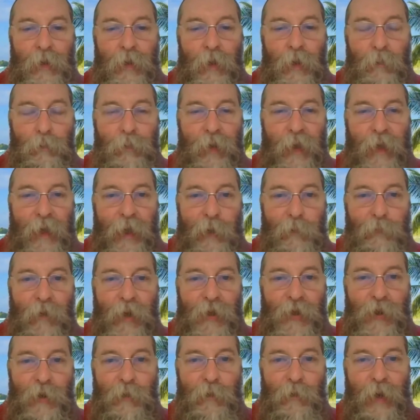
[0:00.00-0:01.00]
and peatland
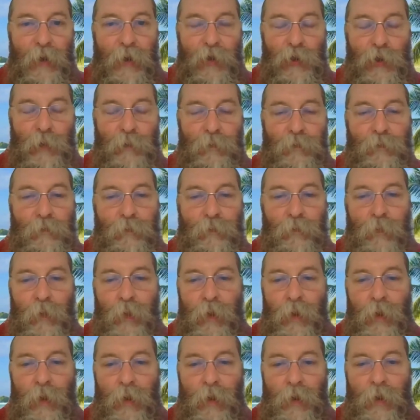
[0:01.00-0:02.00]
restoration.
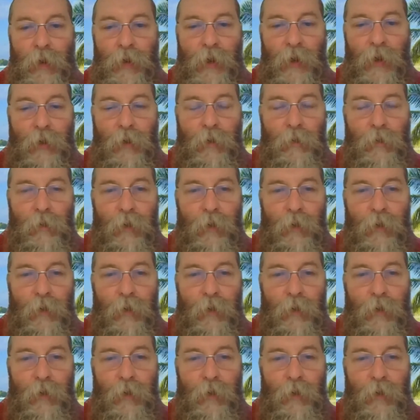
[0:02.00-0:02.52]
So